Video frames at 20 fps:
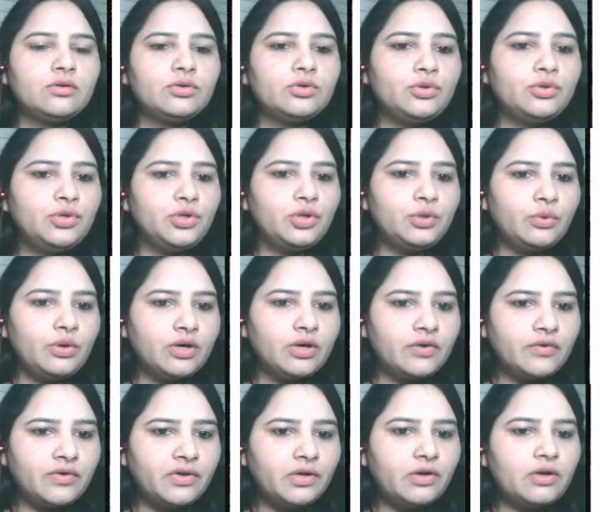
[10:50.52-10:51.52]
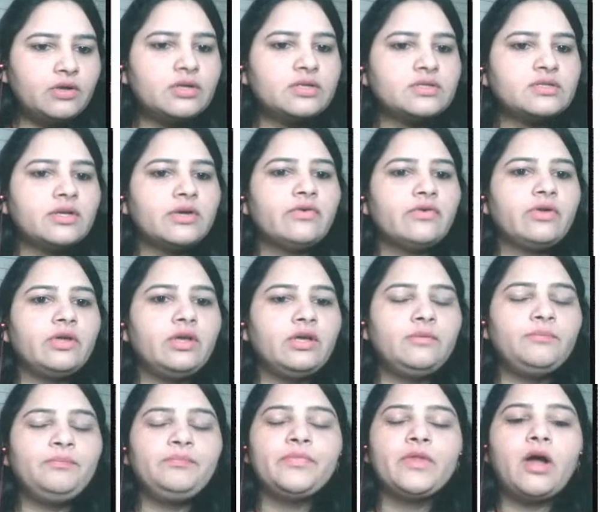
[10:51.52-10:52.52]
Do you agree or
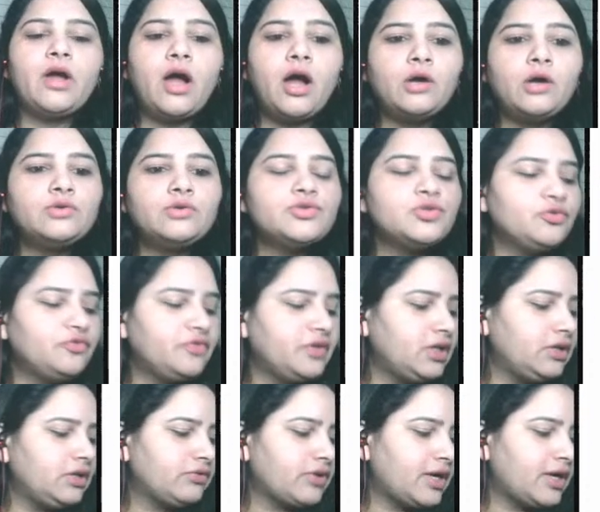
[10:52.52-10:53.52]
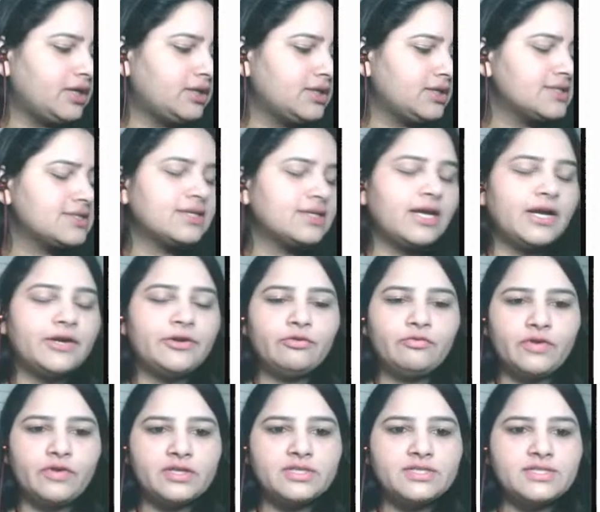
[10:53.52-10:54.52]
disagree? How do we write this kind
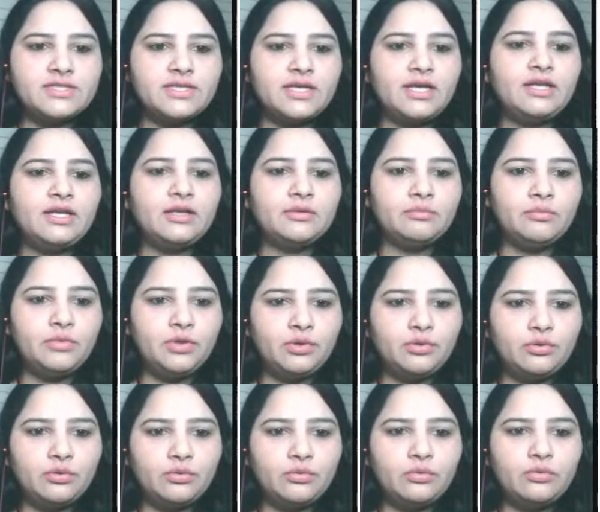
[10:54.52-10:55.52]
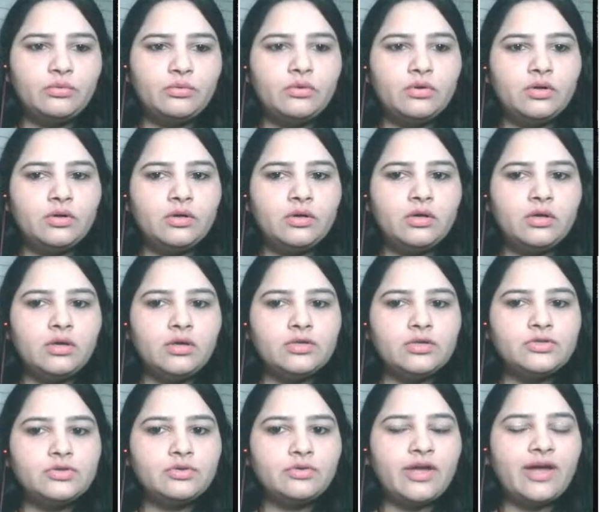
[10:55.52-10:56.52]
of essay? Let me know
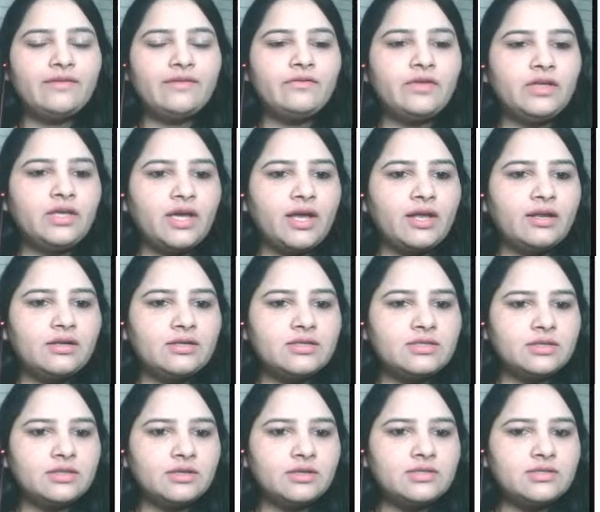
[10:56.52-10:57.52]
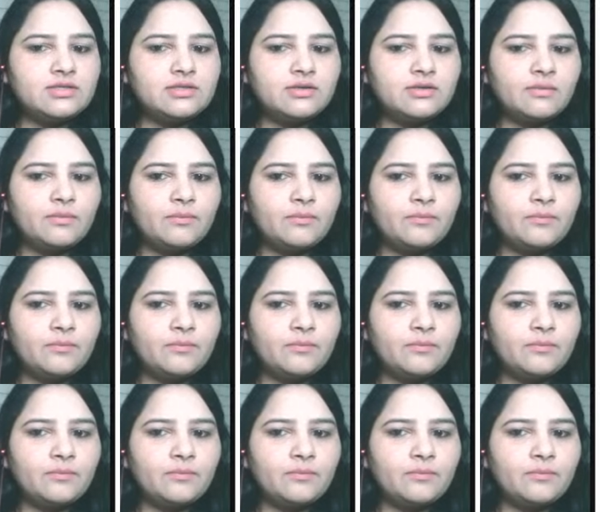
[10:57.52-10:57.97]
so that we can discuss.